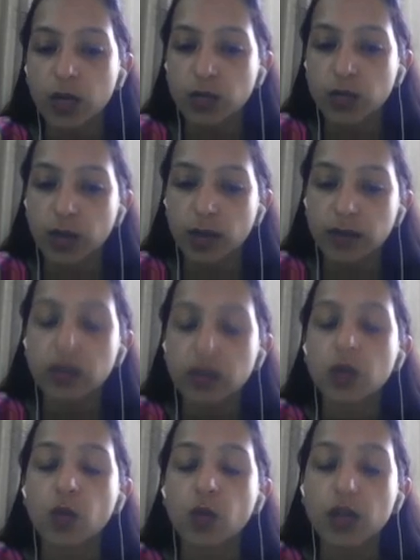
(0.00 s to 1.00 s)
one
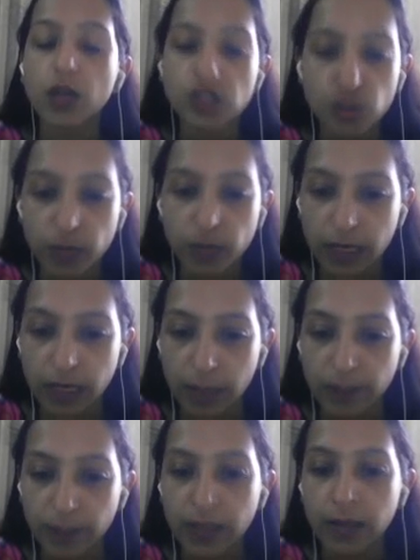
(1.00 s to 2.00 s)
wants to become,
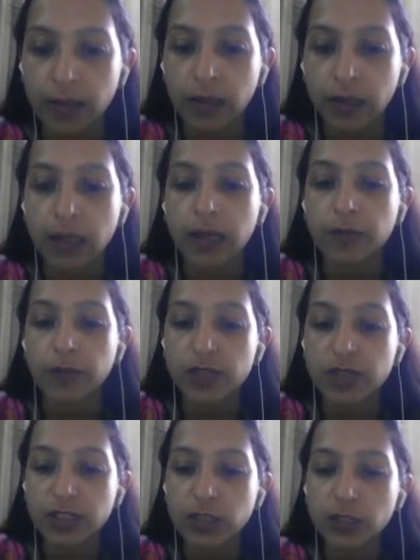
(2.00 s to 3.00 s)
which
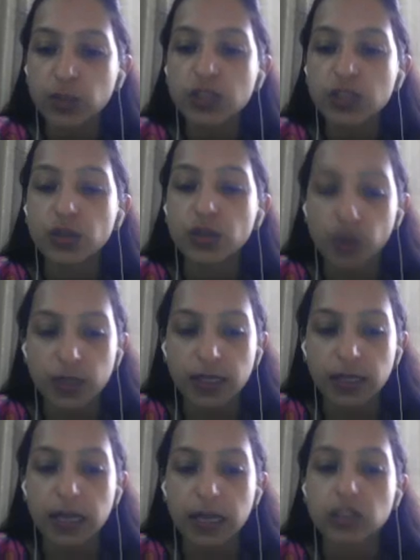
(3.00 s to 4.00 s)
includes growth,
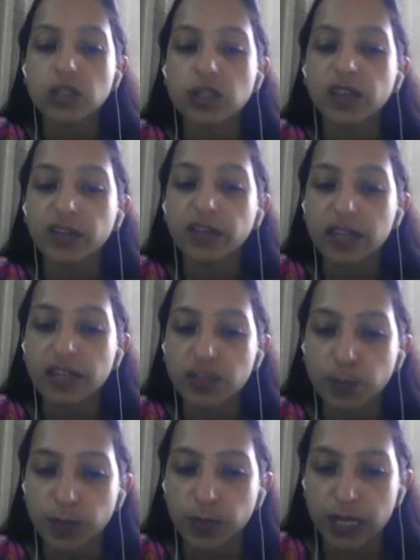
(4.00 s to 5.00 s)
achieving one's
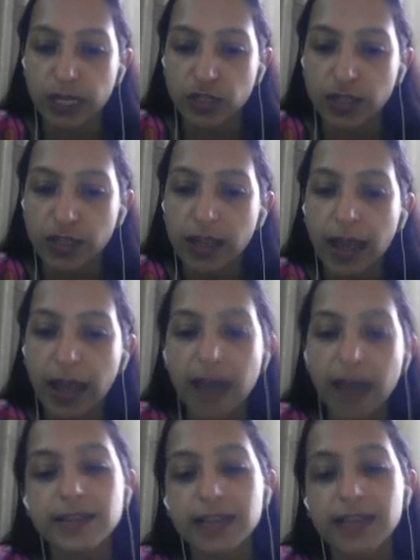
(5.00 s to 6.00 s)
potential, and
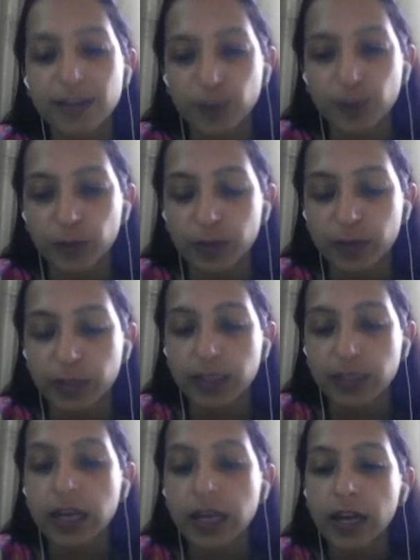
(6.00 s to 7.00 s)
self fulfillment.
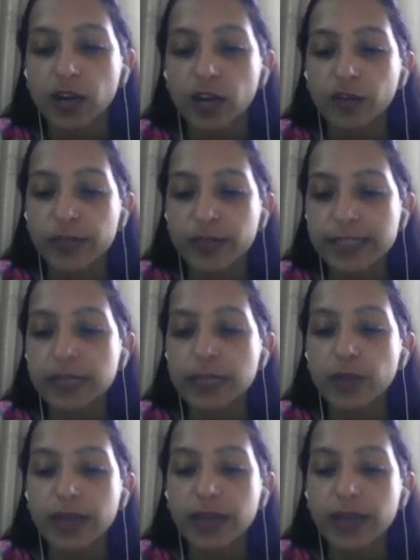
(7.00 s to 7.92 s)
And obviously, very